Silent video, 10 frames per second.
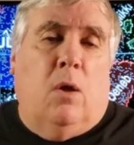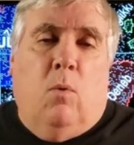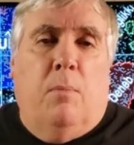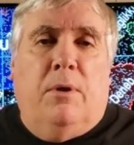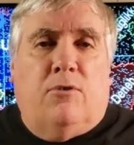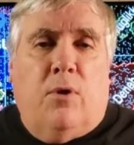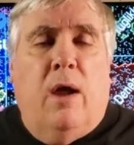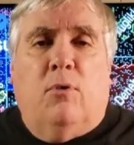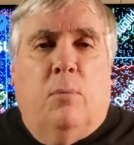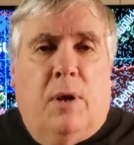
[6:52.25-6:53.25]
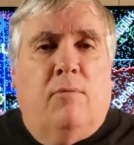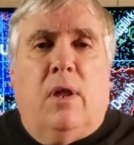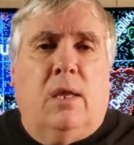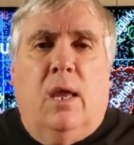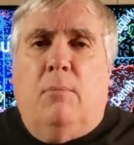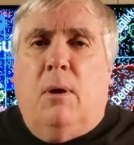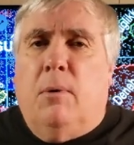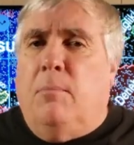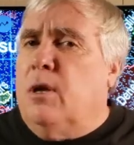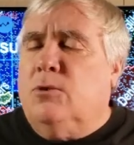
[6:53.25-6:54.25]
It won't be Traveler, but I've got a game
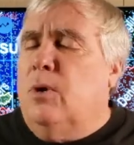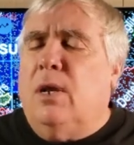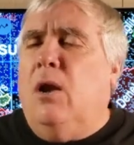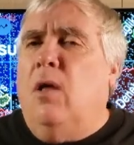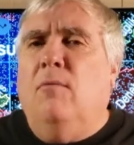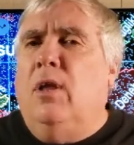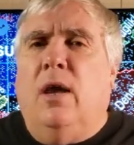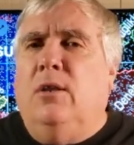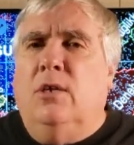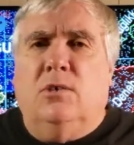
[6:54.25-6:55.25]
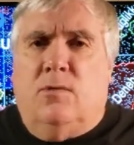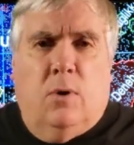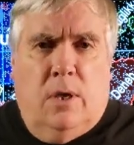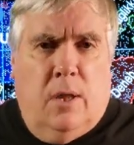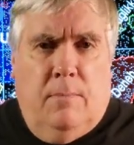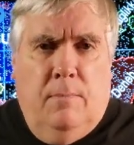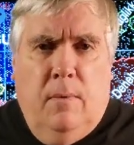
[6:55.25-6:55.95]
coming up next week, and I don't have any ideas for it yet.